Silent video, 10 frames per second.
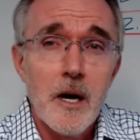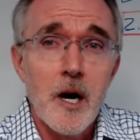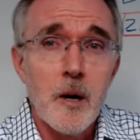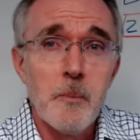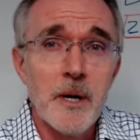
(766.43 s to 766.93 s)

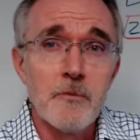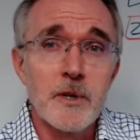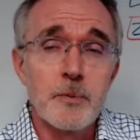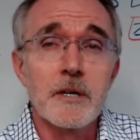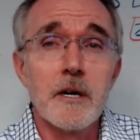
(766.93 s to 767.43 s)
But
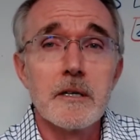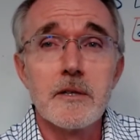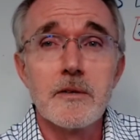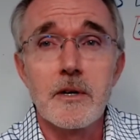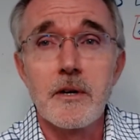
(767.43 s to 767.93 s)
with regard to
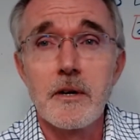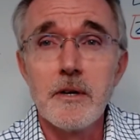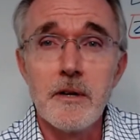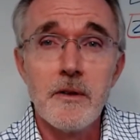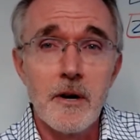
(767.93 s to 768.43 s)

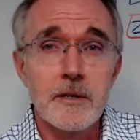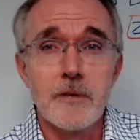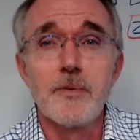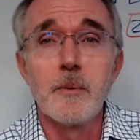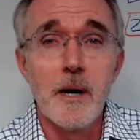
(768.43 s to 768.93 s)
security, there are
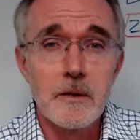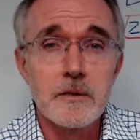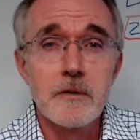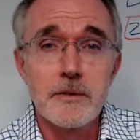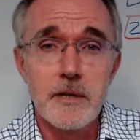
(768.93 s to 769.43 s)
different models
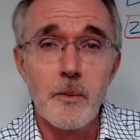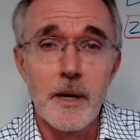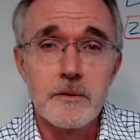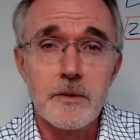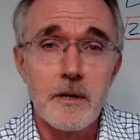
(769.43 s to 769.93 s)
of
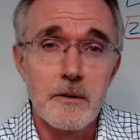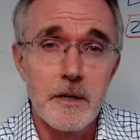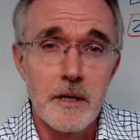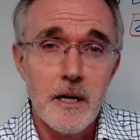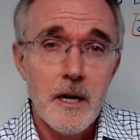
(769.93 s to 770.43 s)
SD-WAN security.